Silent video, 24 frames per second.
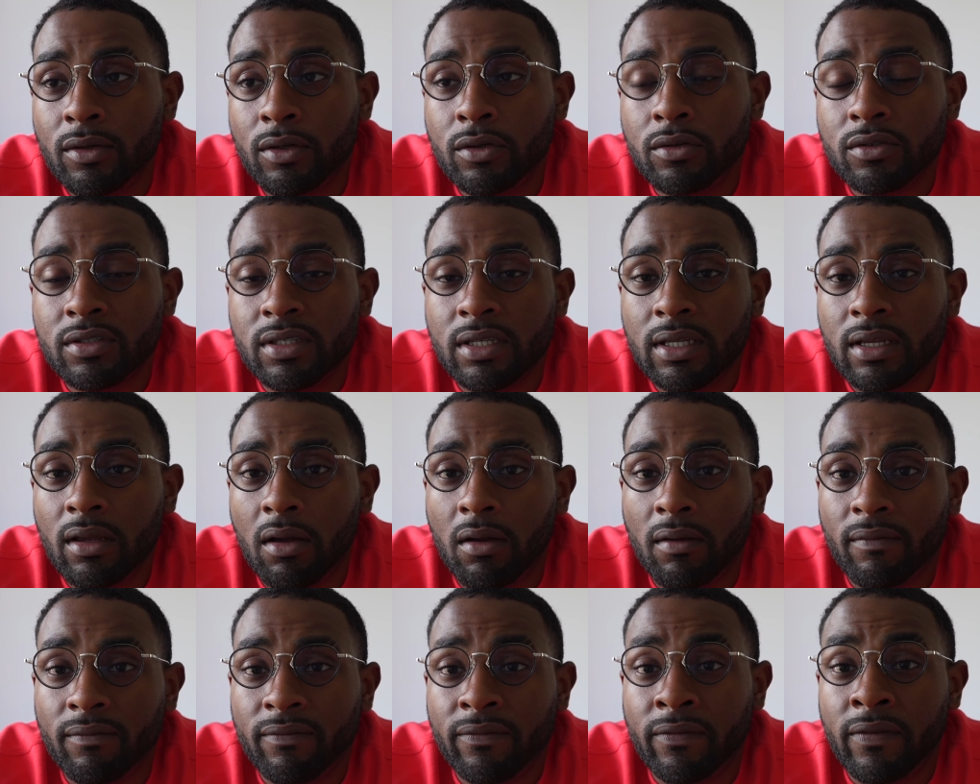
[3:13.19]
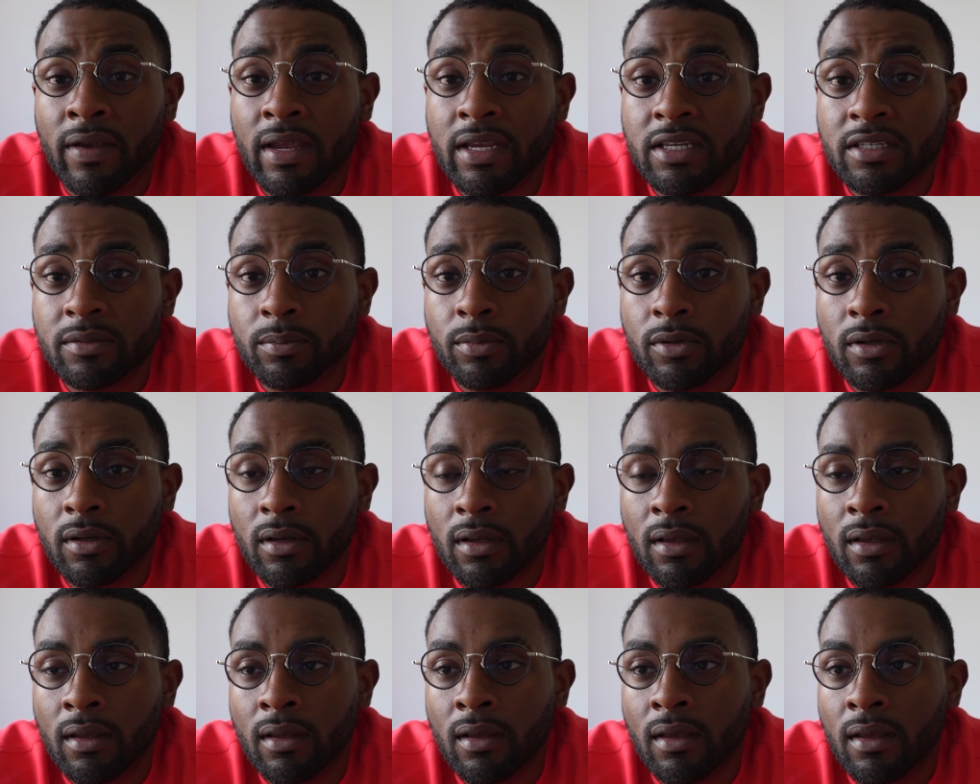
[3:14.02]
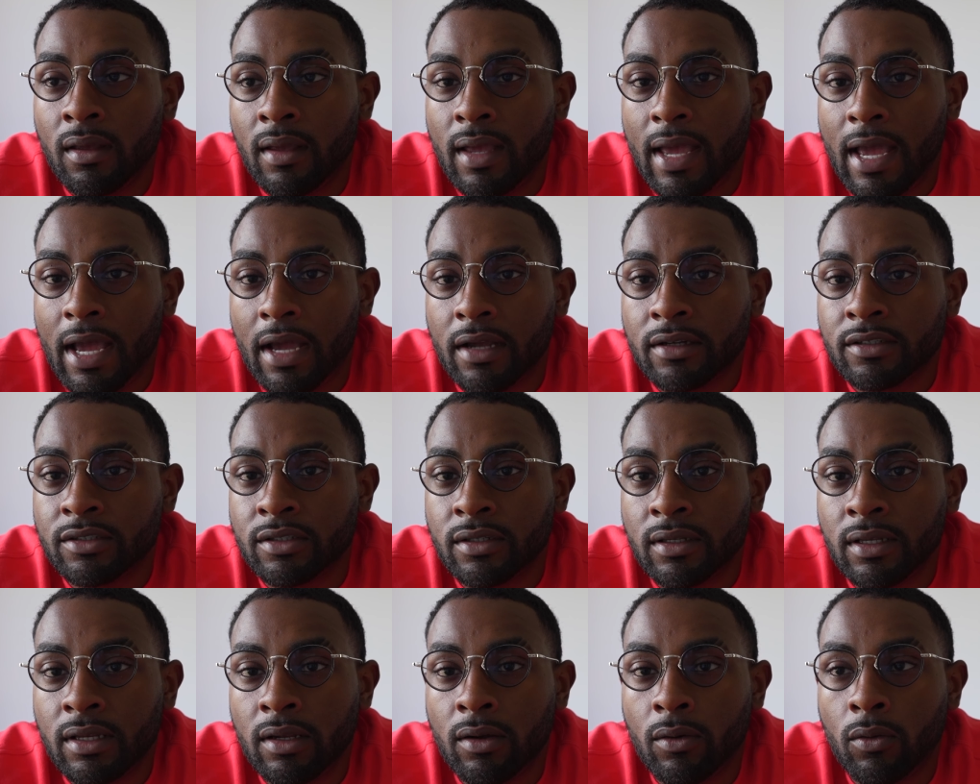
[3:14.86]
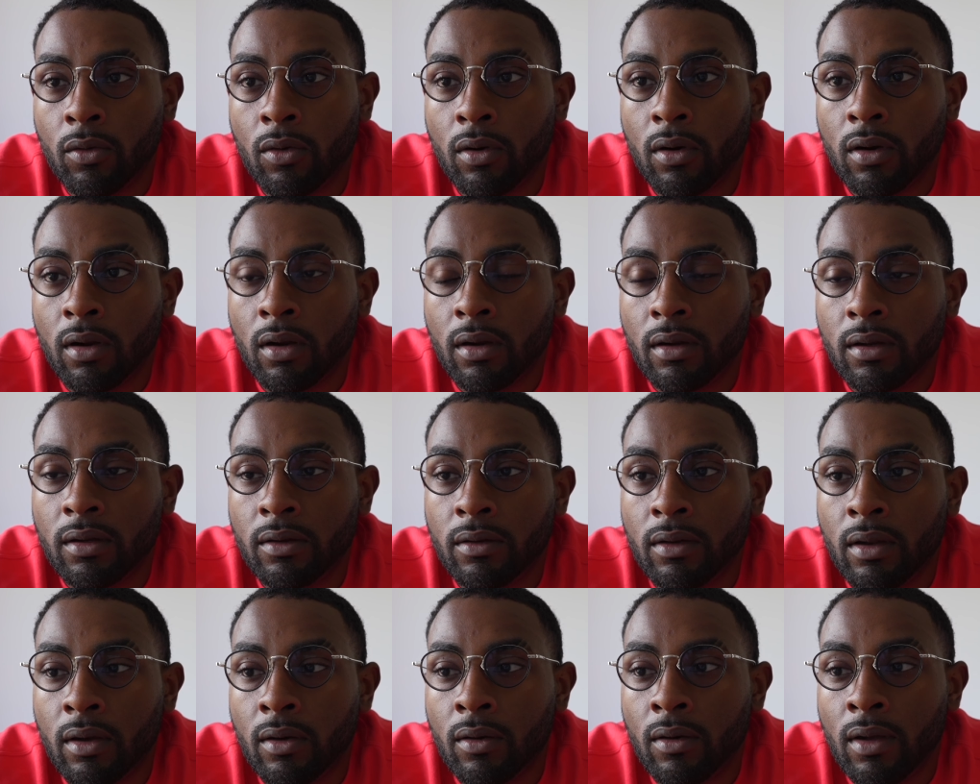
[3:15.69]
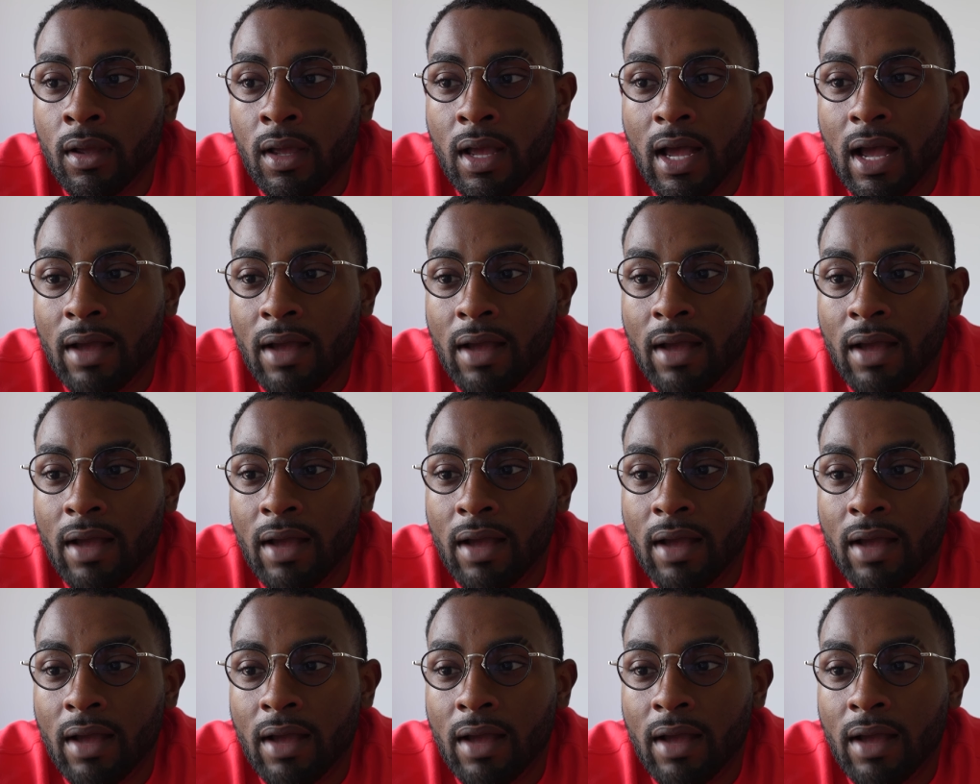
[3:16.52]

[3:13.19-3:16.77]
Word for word: usually on Facebook actually, or you know,